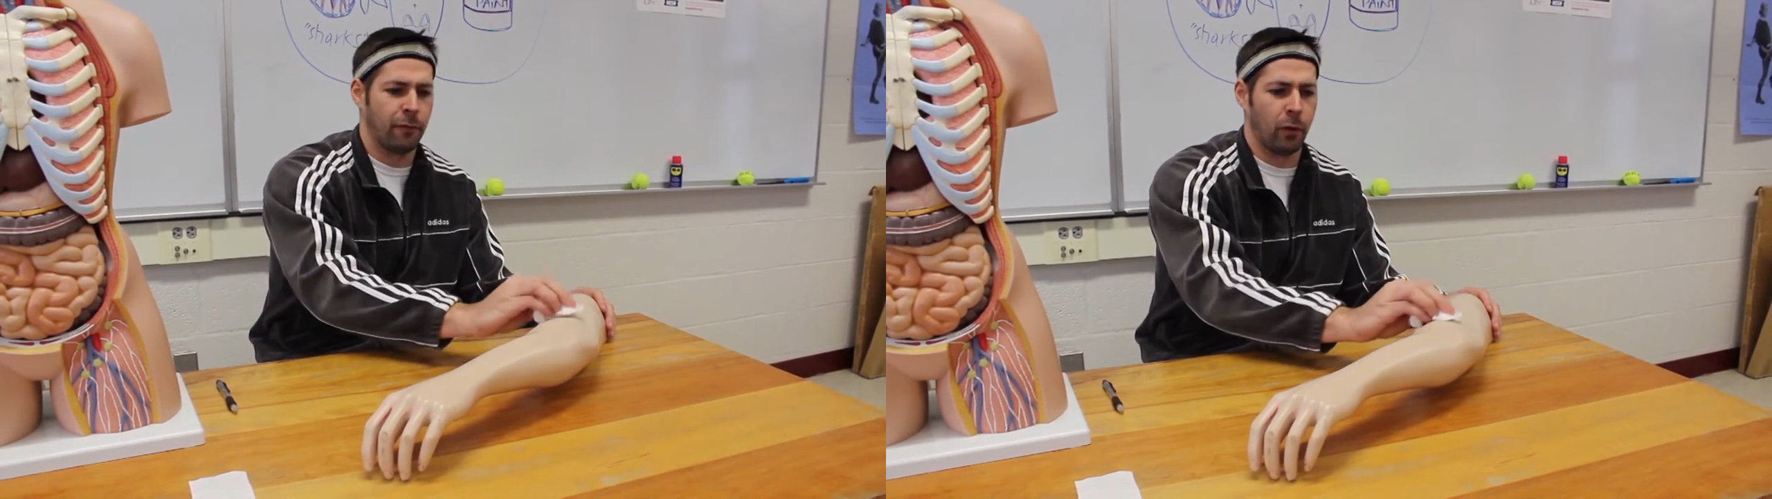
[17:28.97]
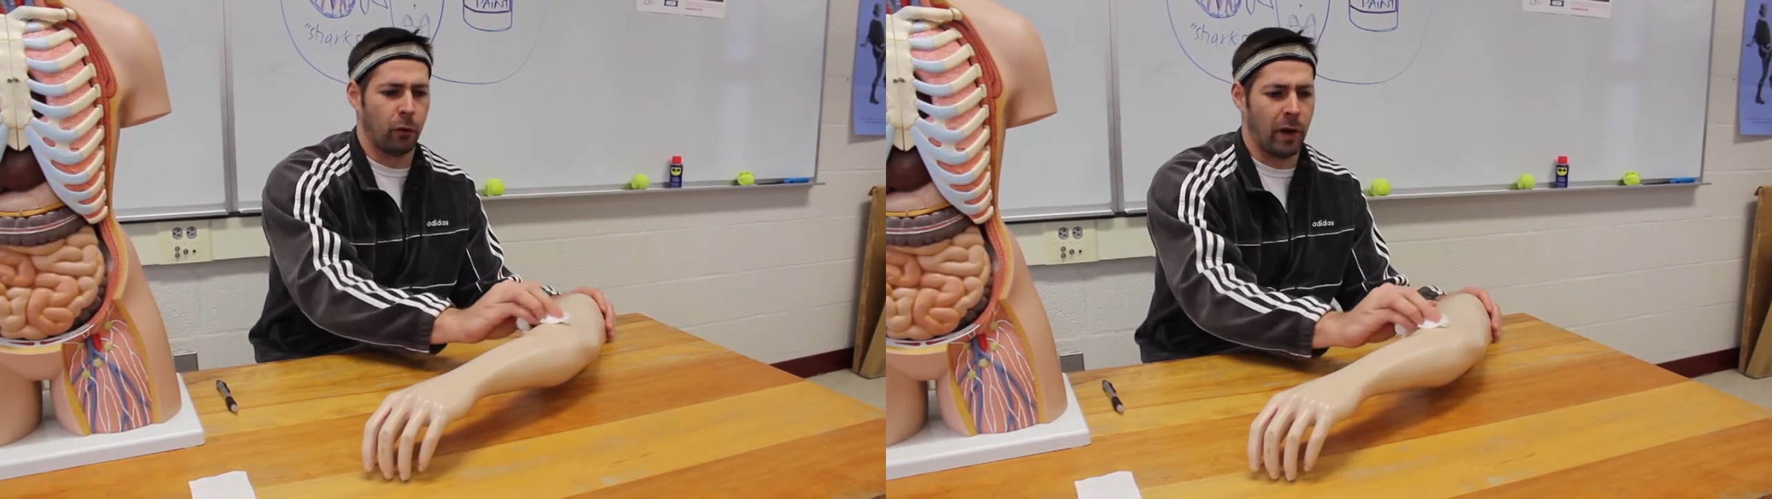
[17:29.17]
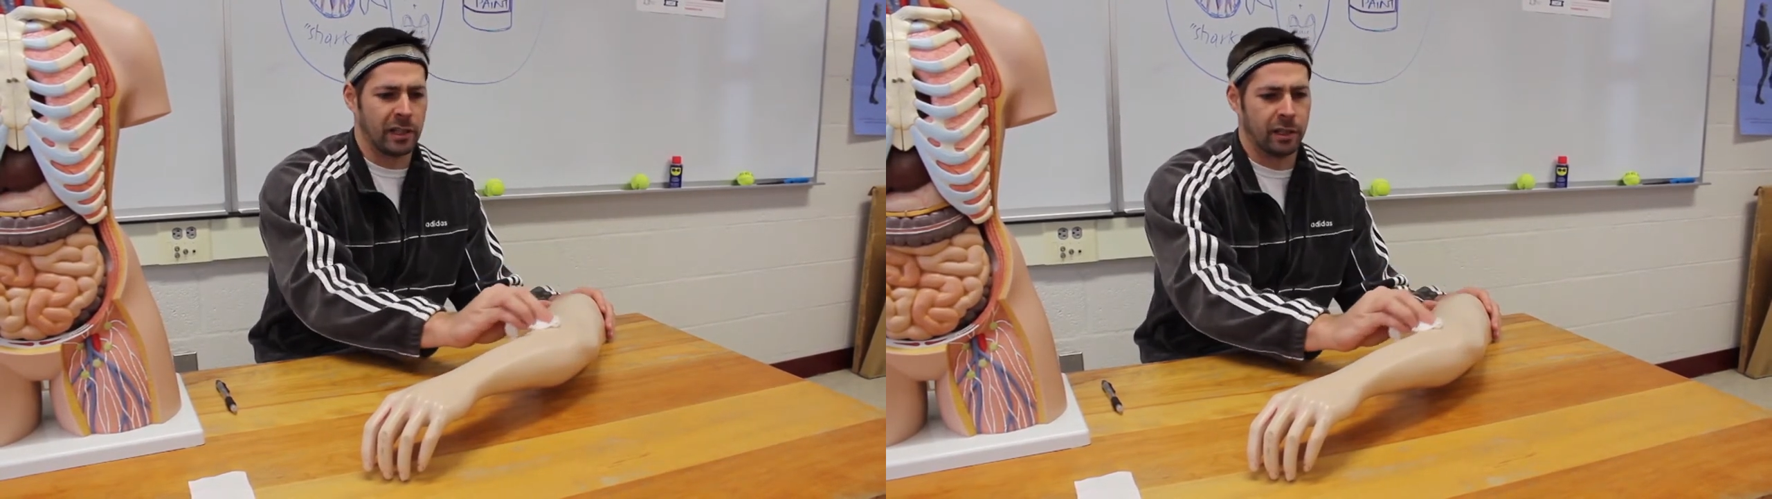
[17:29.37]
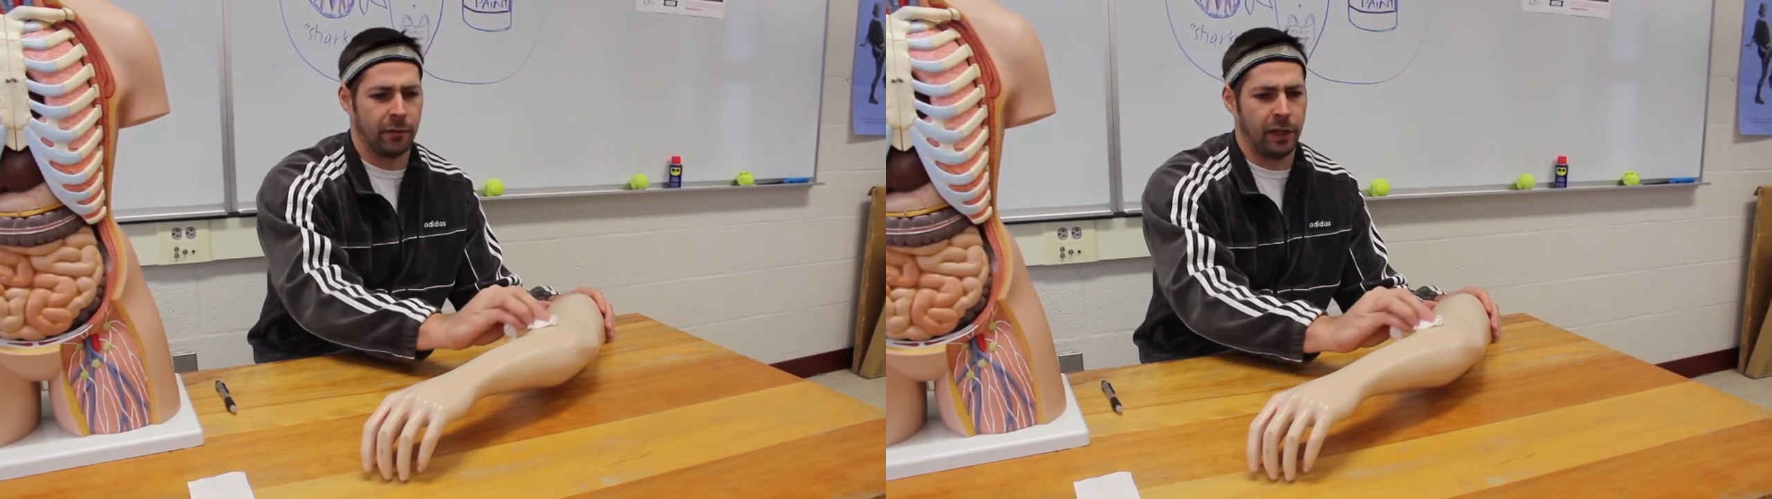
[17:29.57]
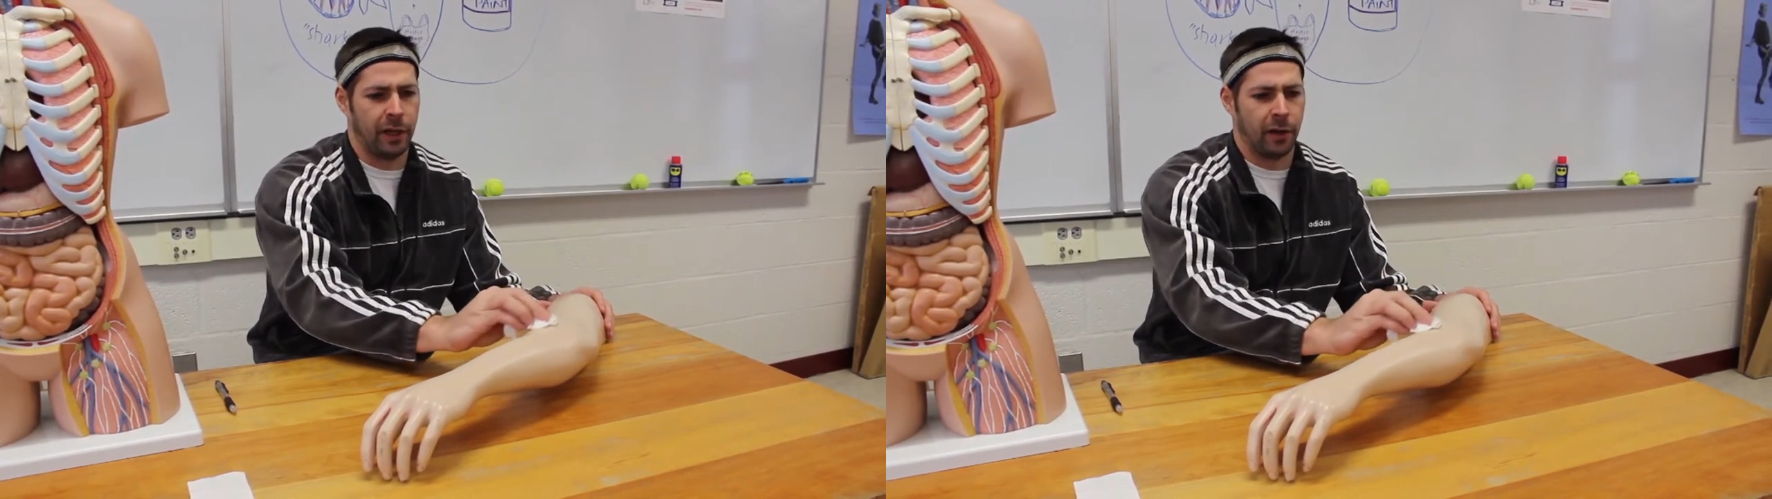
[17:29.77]
for the rest
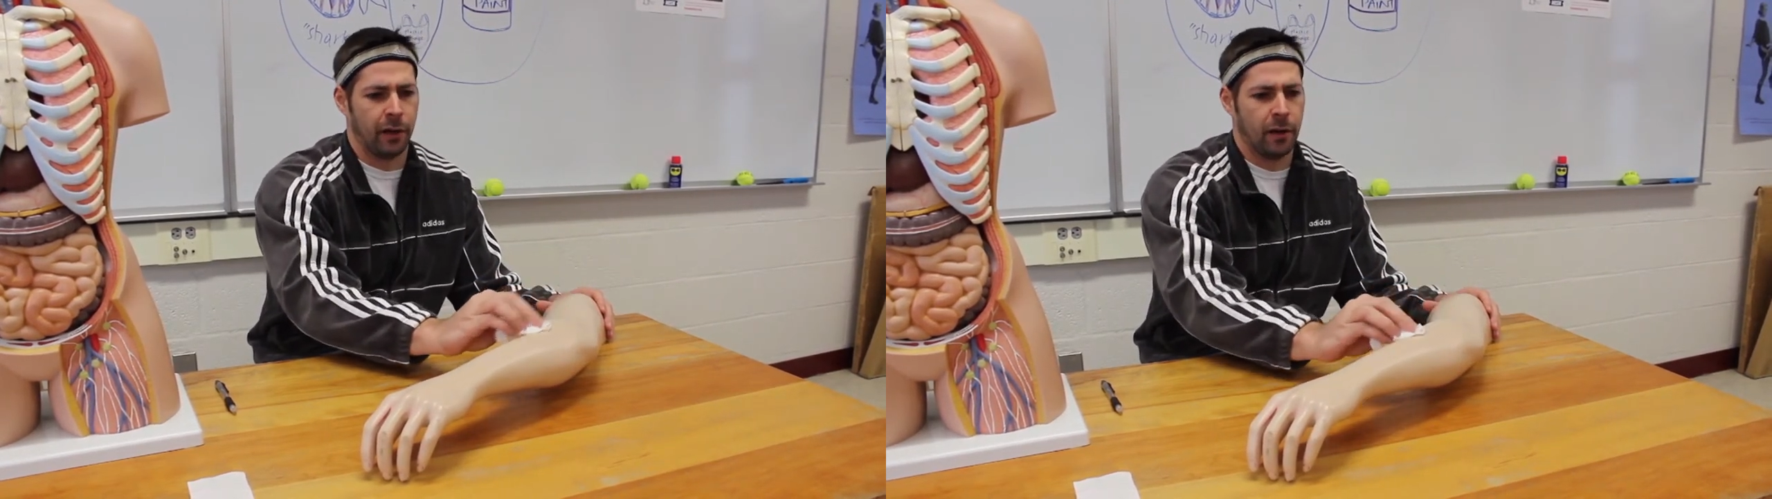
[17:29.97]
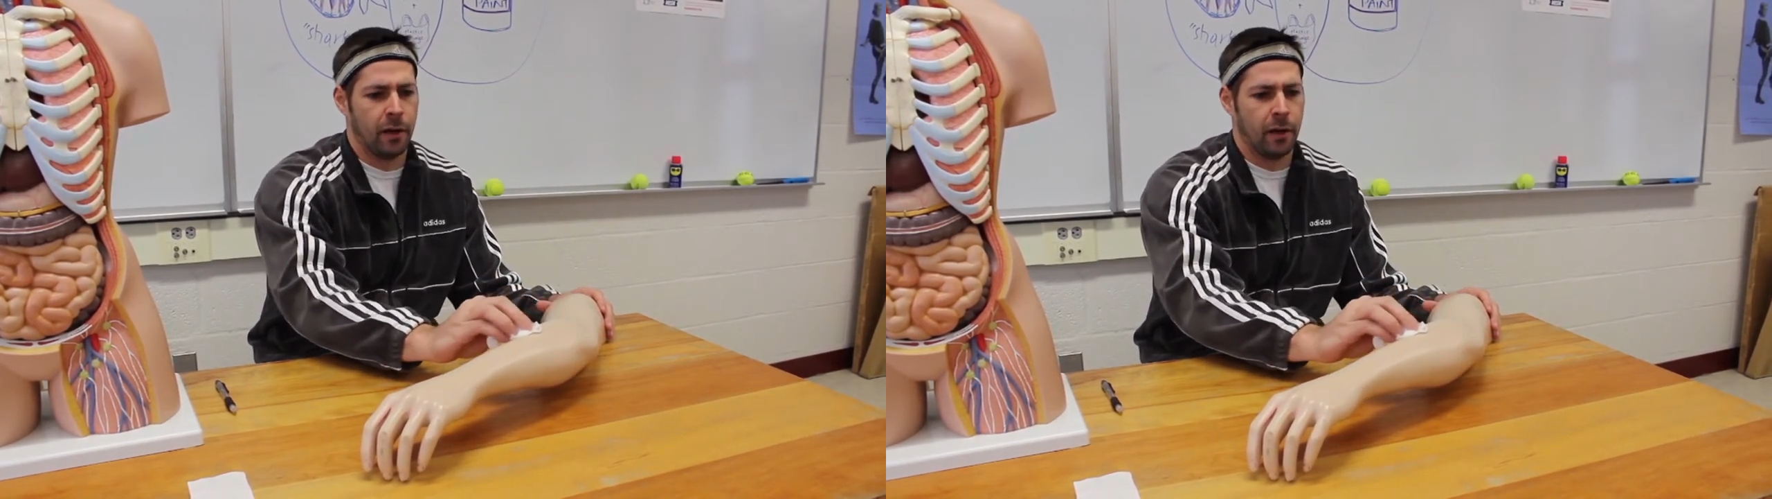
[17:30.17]
of the year